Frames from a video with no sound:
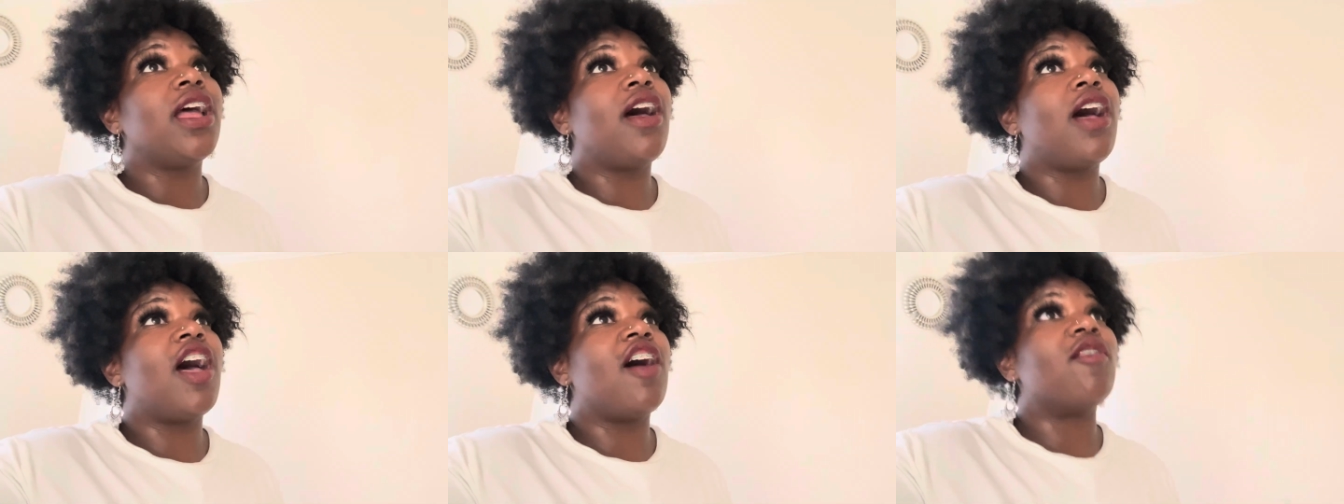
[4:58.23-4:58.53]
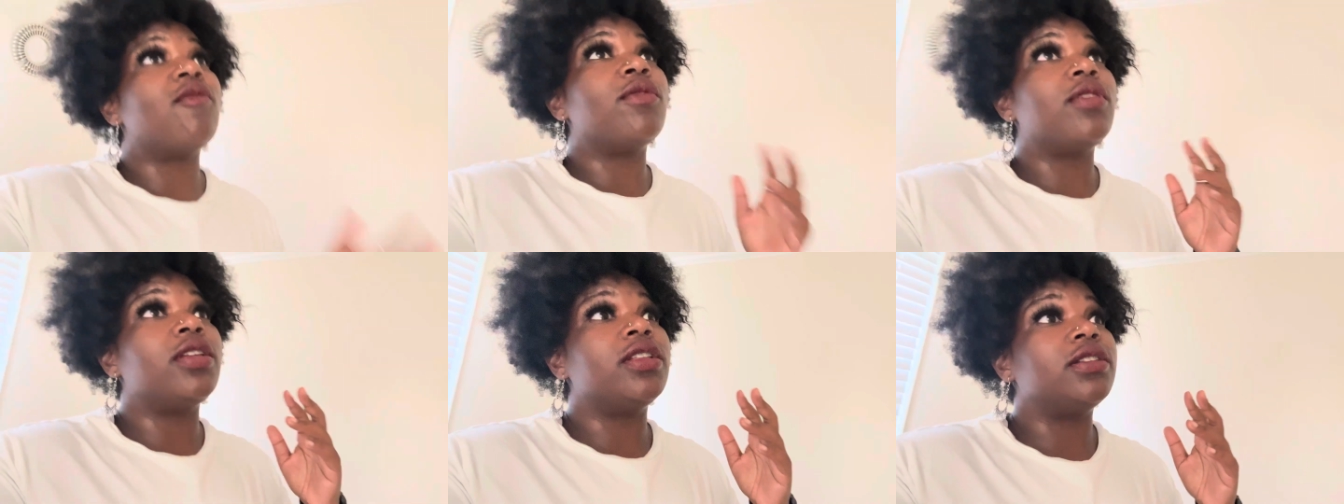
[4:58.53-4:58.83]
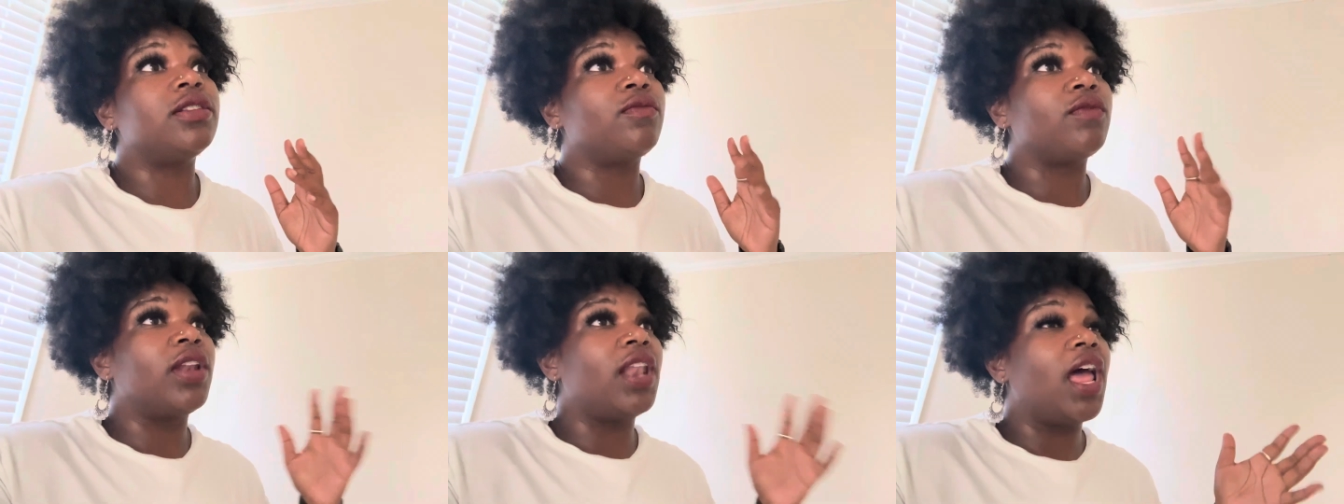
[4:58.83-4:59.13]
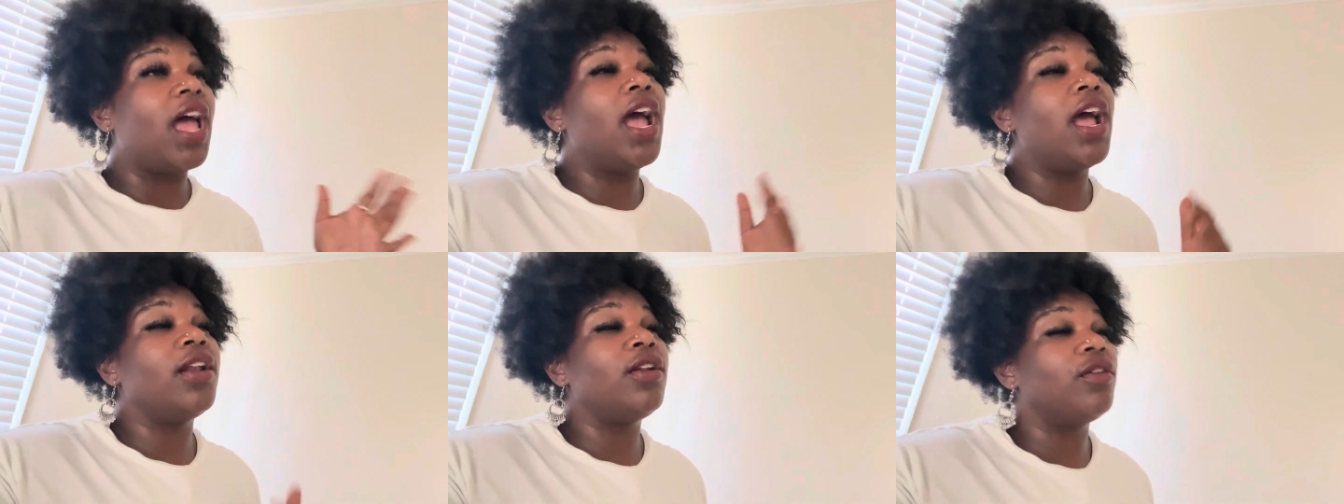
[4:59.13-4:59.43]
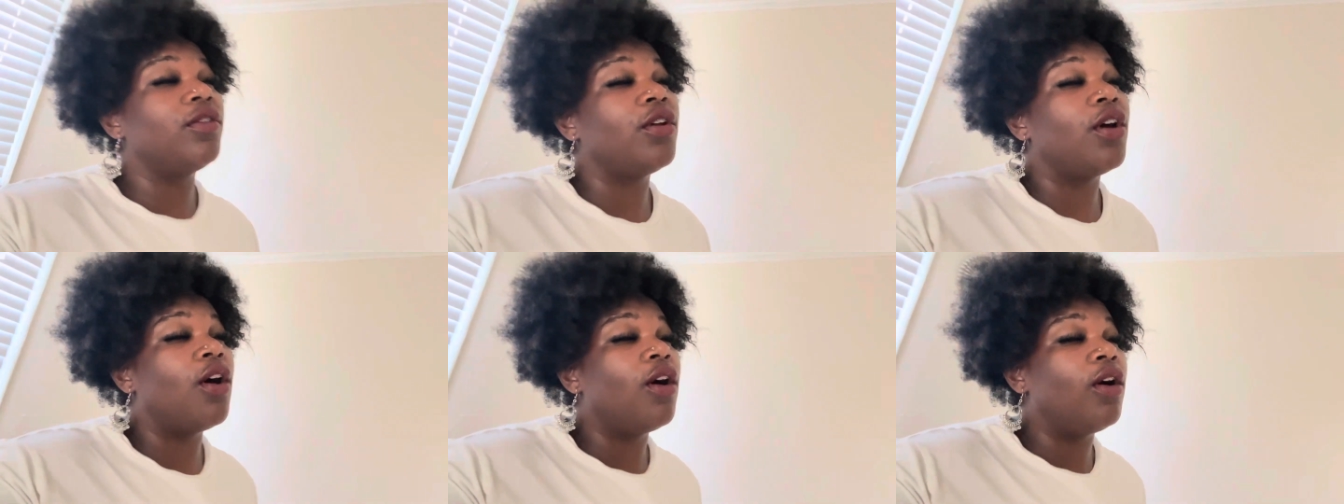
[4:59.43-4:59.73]
I've been relying
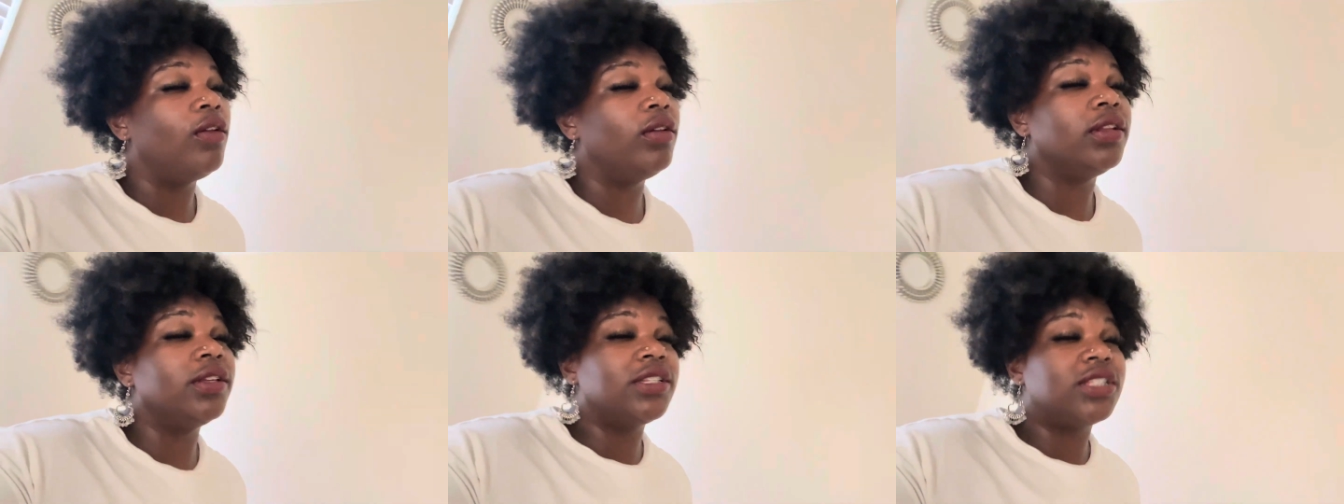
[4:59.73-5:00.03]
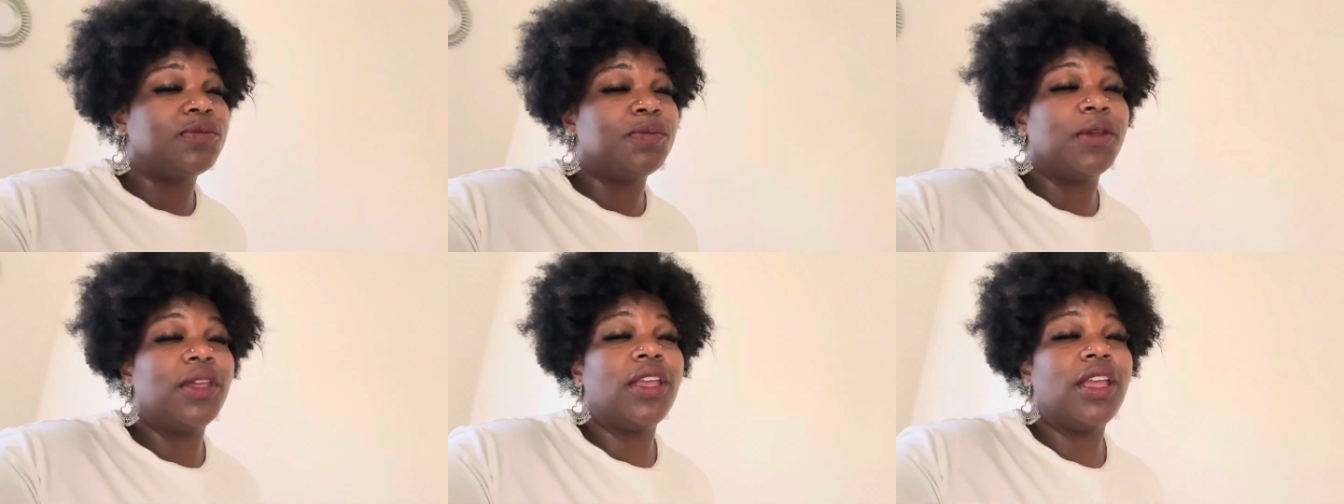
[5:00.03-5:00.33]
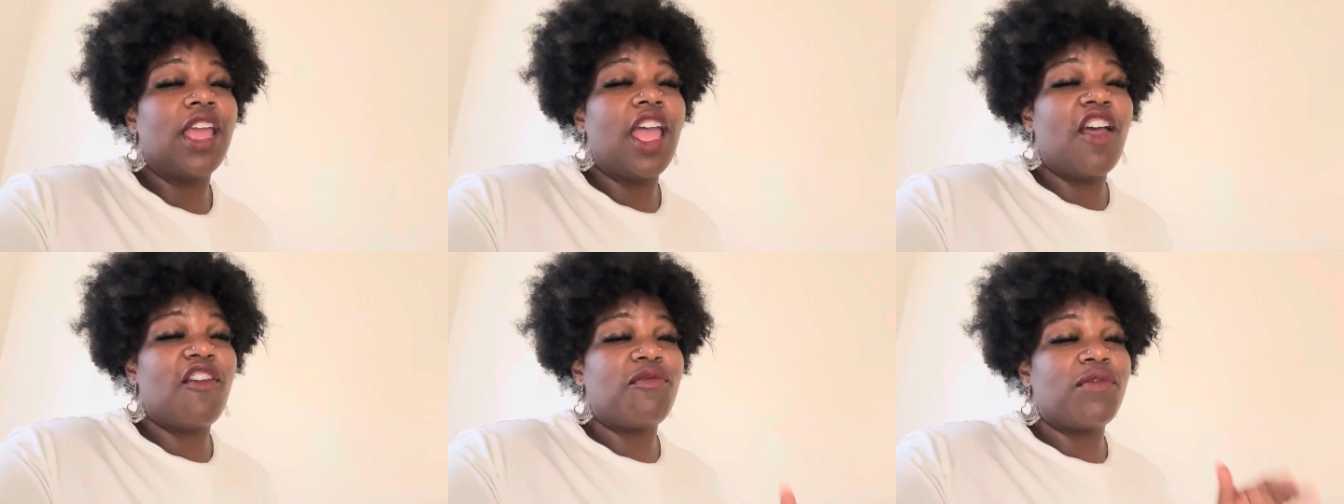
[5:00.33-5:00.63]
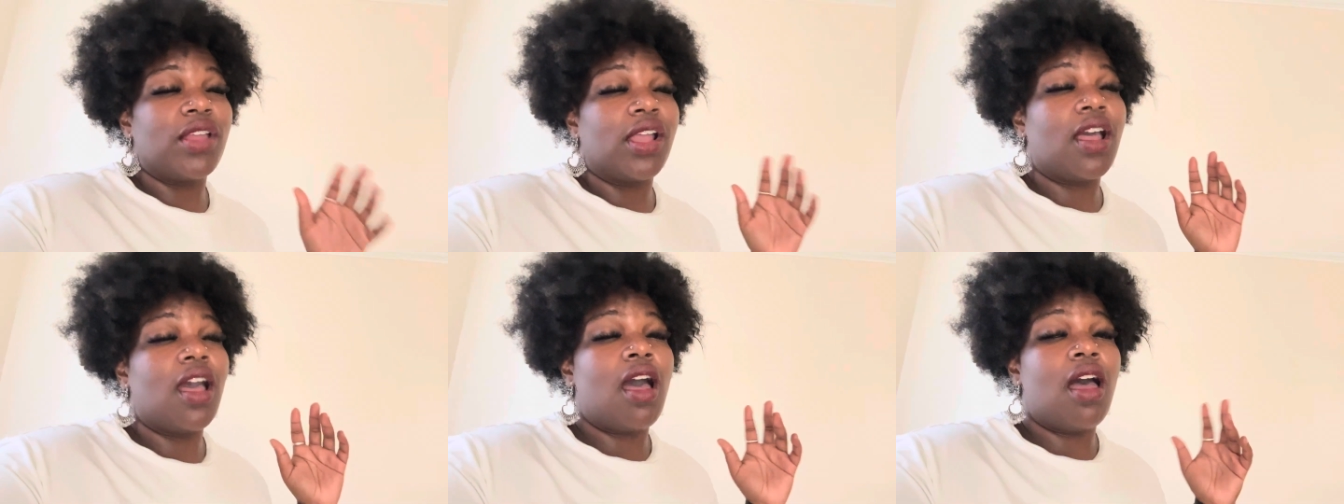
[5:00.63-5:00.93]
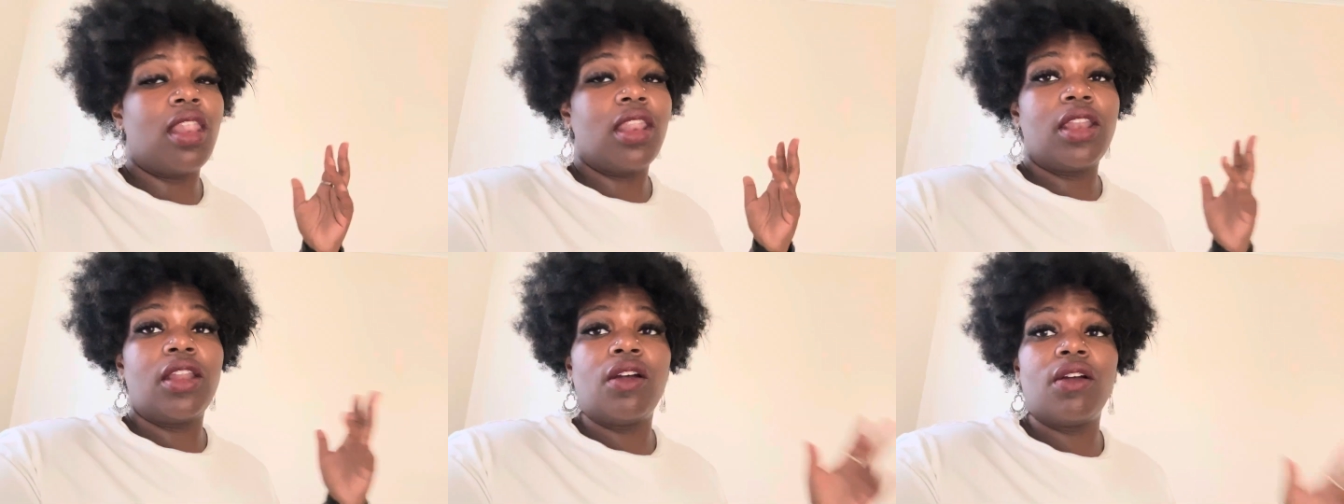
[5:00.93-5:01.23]
on the Holy Spirit. I've been
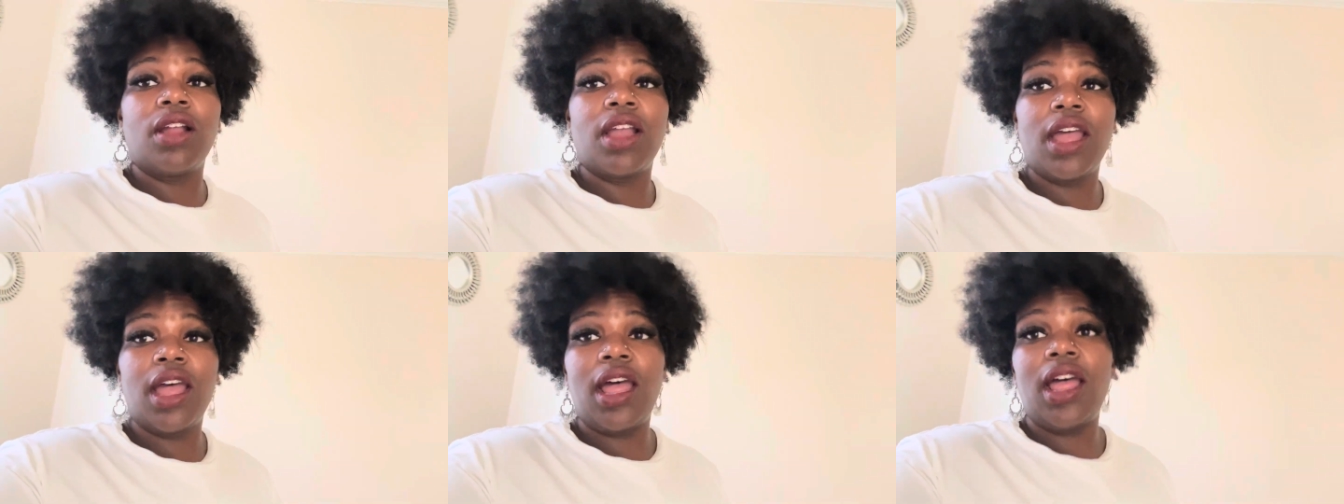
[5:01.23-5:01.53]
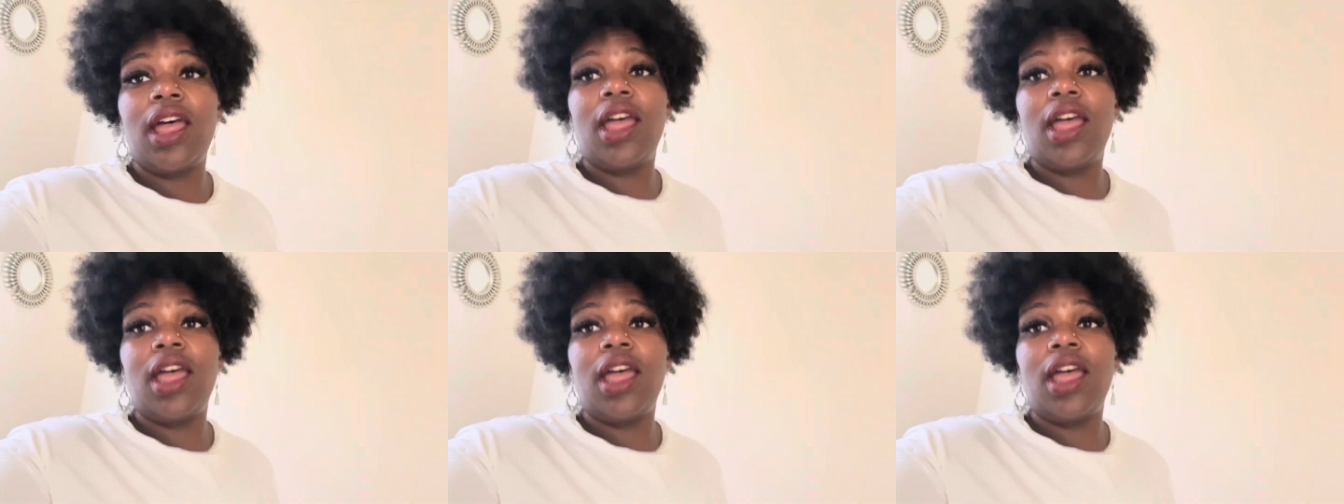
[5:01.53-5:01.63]
calling on God.